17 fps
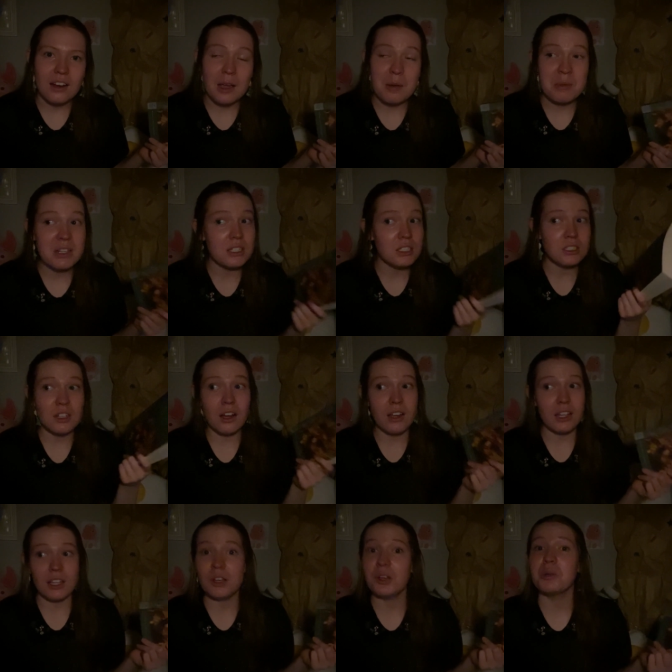I mean, it's not
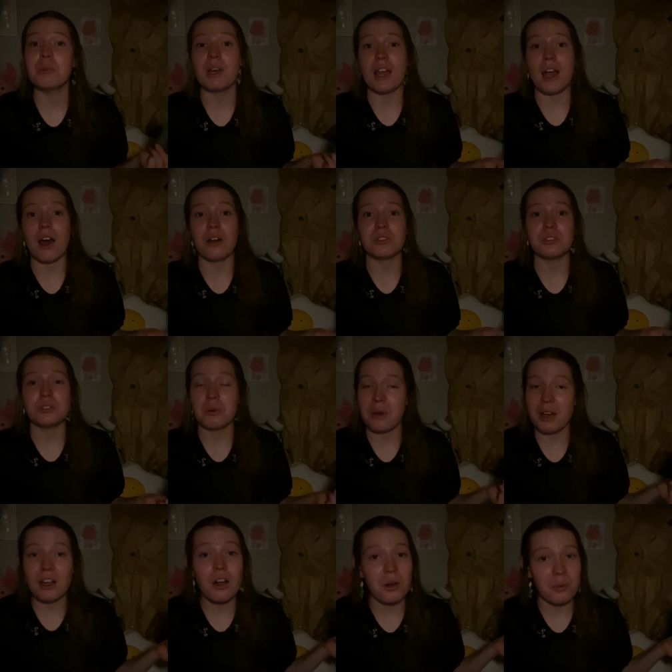here in my house, so
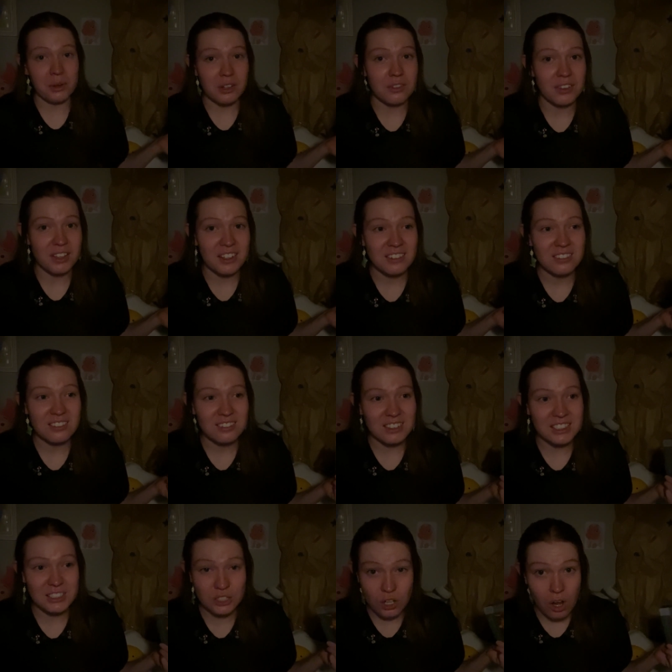I got rid of it.
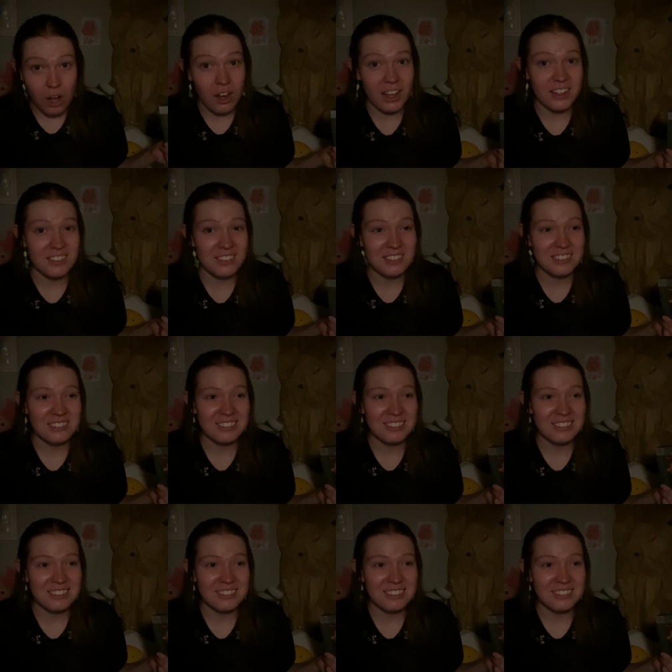It's gone.